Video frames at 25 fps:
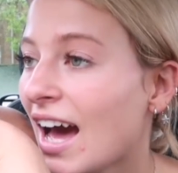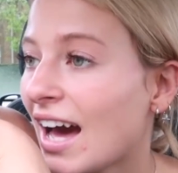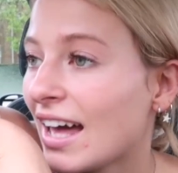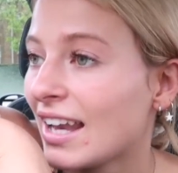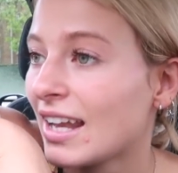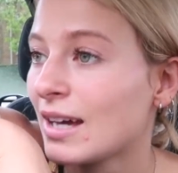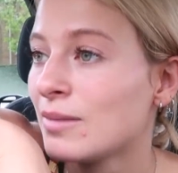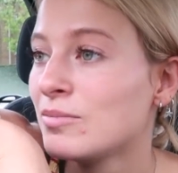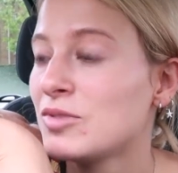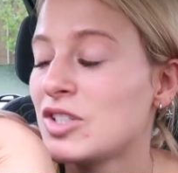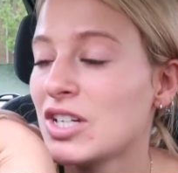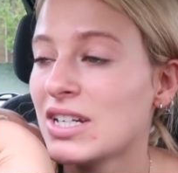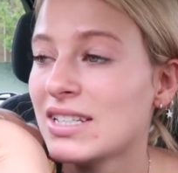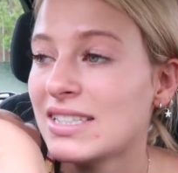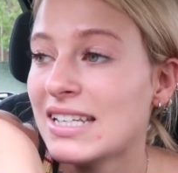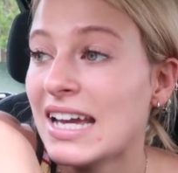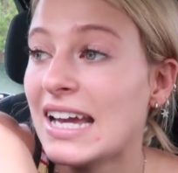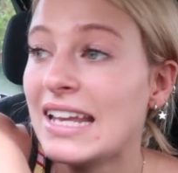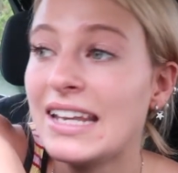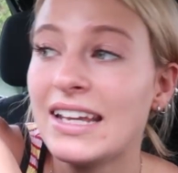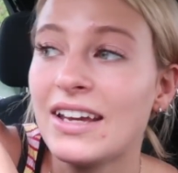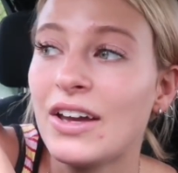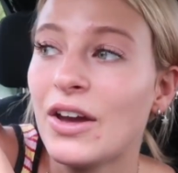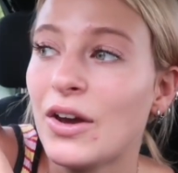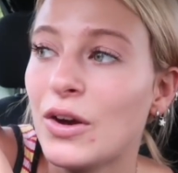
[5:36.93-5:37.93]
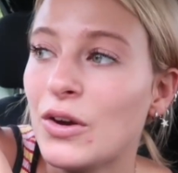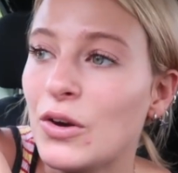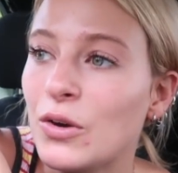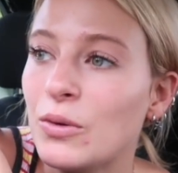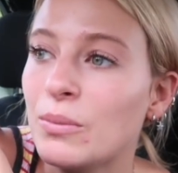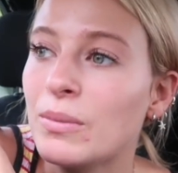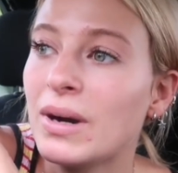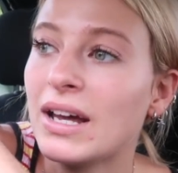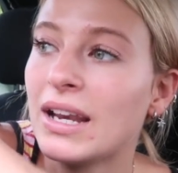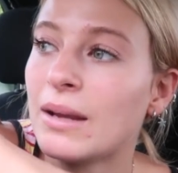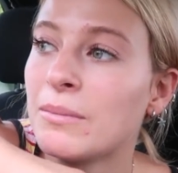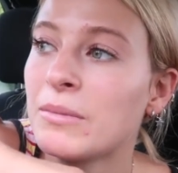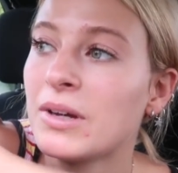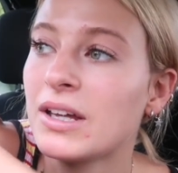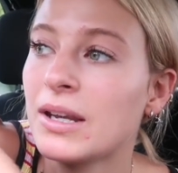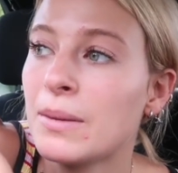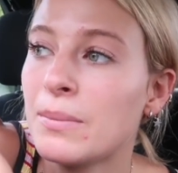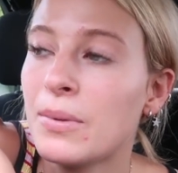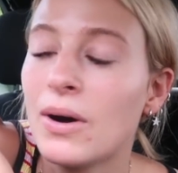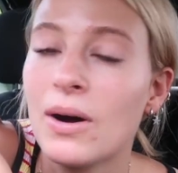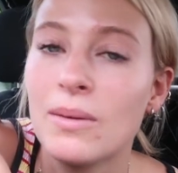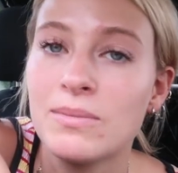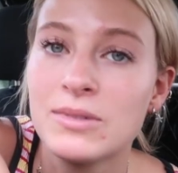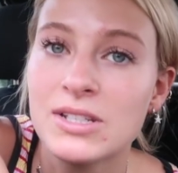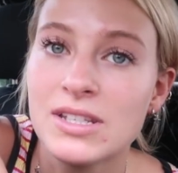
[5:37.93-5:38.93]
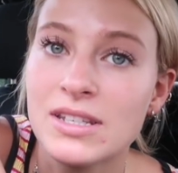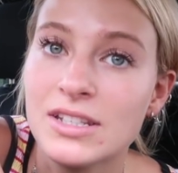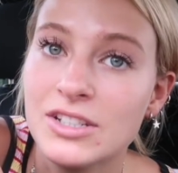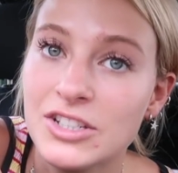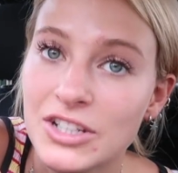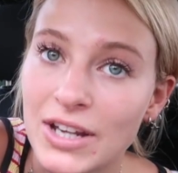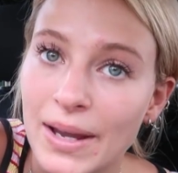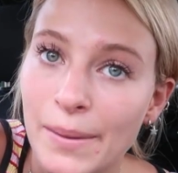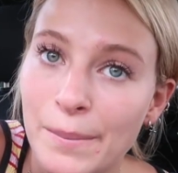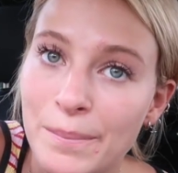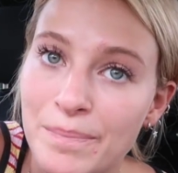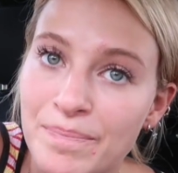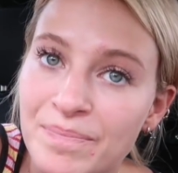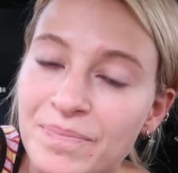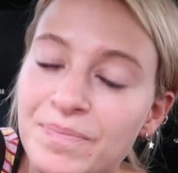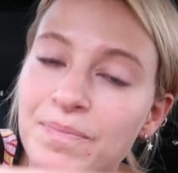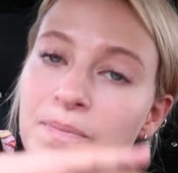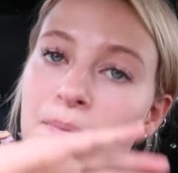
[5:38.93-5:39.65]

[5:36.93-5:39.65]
and I'm just heading home and I'm gonna pop to the gym.